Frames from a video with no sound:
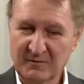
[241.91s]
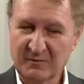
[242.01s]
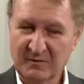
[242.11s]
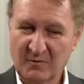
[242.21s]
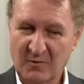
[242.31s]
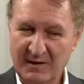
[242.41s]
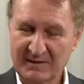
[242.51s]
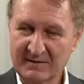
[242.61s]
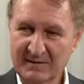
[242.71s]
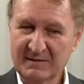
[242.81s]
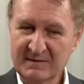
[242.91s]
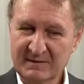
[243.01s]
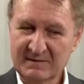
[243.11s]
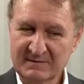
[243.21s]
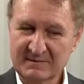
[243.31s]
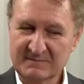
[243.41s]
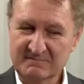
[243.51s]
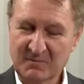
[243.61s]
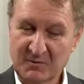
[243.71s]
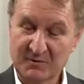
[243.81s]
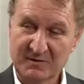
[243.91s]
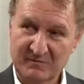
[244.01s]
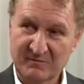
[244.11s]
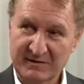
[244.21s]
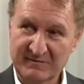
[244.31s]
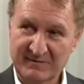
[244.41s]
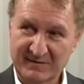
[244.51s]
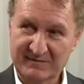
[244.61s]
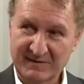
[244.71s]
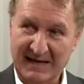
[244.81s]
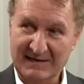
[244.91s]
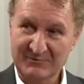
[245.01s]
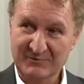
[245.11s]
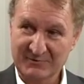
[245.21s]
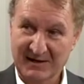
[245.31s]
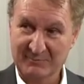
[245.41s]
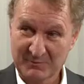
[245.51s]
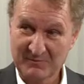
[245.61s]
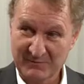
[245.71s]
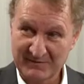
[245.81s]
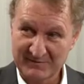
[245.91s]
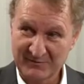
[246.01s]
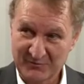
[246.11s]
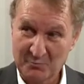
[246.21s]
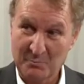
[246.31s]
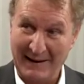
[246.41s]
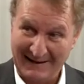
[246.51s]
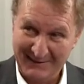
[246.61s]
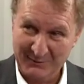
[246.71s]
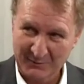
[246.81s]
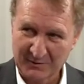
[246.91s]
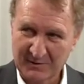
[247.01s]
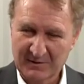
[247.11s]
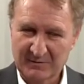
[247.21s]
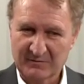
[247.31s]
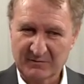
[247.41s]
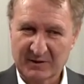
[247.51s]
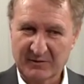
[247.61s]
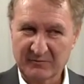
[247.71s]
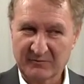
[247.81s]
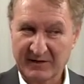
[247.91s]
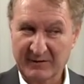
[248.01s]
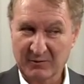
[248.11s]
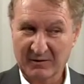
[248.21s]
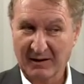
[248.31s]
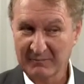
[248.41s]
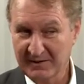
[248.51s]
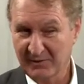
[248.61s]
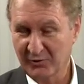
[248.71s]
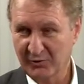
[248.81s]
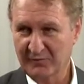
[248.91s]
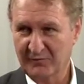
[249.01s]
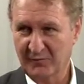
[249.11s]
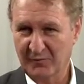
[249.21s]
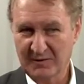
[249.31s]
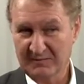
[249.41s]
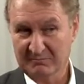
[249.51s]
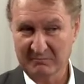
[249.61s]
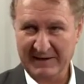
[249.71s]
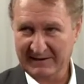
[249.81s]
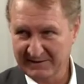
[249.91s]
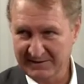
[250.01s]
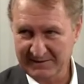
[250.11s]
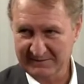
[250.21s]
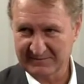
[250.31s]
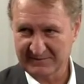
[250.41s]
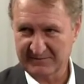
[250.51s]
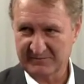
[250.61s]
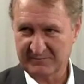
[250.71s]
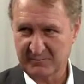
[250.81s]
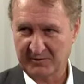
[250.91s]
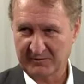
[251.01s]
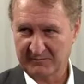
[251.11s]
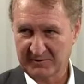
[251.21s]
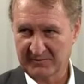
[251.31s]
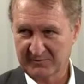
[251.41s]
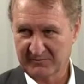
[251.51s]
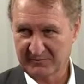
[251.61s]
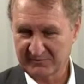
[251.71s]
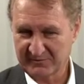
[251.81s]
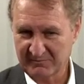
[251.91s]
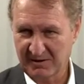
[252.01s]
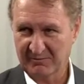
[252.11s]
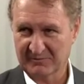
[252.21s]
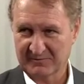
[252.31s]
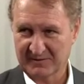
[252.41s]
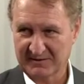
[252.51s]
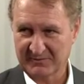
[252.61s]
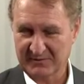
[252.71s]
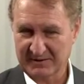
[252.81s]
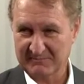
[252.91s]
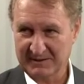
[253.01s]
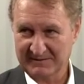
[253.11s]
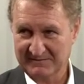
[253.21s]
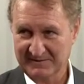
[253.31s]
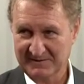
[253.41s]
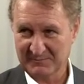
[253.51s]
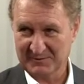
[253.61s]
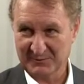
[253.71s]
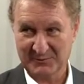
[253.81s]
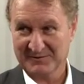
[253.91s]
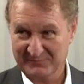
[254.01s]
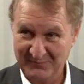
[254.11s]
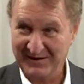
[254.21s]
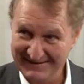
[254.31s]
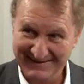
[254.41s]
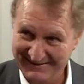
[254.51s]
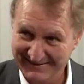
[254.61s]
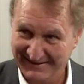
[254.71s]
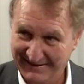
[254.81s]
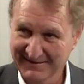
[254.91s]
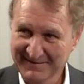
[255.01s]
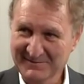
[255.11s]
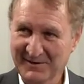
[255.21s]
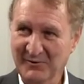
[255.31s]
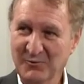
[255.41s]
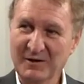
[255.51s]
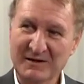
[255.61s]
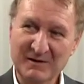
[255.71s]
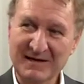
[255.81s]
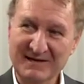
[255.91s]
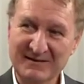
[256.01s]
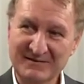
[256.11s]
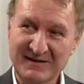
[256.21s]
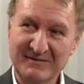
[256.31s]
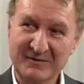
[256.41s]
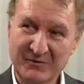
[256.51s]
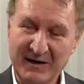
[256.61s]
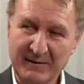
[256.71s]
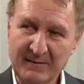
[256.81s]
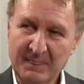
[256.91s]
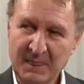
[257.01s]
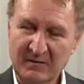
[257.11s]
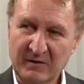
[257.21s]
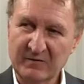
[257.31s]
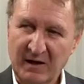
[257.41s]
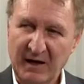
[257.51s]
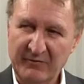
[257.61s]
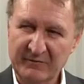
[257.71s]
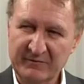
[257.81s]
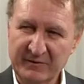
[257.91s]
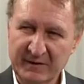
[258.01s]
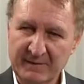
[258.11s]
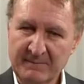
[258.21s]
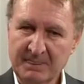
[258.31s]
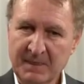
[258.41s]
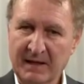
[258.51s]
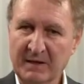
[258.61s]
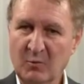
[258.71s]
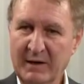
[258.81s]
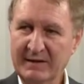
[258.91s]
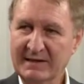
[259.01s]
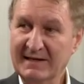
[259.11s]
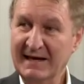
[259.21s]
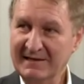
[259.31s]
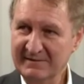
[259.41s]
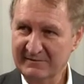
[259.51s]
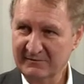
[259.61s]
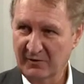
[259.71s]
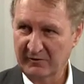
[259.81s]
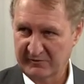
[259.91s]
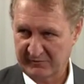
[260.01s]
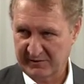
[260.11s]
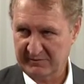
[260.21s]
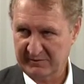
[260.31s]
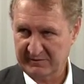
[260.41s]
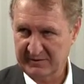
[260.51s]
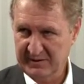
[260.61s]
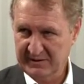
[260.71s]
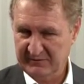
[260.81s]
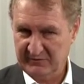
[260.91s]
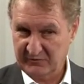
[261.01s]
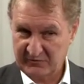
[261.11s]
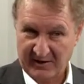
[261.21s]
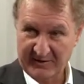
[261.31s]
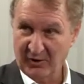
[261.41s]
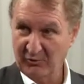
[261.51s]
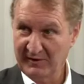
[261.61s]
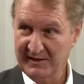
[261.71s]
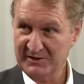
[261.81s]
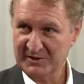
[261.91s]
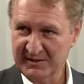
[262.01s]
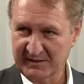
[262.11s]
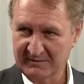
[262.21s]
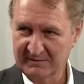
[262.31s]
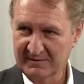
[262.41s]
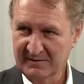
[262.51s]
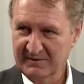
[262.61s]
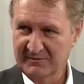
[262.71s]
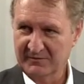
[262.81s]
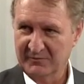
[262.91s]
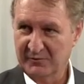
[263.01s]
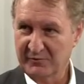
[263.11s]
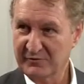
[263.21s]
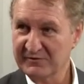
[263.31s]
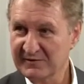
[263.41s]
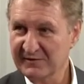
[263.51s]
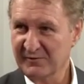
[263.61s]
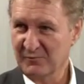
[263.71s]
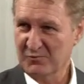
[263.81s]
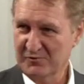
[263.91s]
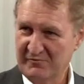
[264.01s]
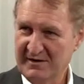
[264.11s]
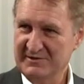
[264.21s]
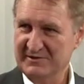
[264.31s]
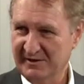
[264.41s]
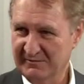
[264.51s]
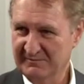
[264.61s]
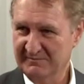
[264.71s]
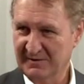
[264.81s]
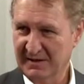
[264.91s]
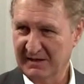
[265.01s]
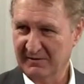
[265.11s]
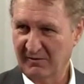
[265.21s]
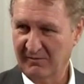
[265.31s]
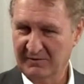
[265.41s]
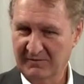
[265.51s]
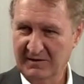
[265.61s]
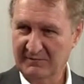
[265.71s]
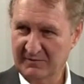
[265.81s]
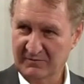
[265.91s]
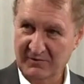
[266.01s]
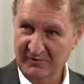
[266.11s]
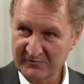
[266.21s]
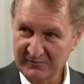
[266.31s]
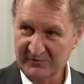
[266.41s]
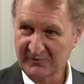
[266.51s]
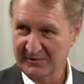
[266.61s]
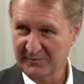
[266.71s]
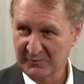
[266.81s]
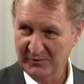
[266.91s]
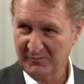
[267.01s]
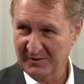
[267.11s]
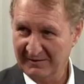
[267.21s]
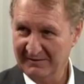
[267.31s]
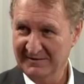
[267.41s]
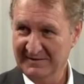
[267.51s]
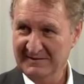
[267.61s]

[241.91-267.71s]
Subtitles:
who are quite good investors, angel-type investors, to back you, to go and say, well, I'm going to look for manganese in this spot and I'm going to drill some holes. And then you come back and tell them, well, you didn't find anything. And all that money goes down the drain. So it's a high-risk thing. And the way the Canadians have got around it is to tie the whole nation in to the risk and reward ratio. And obviously, if the geologists do their work well,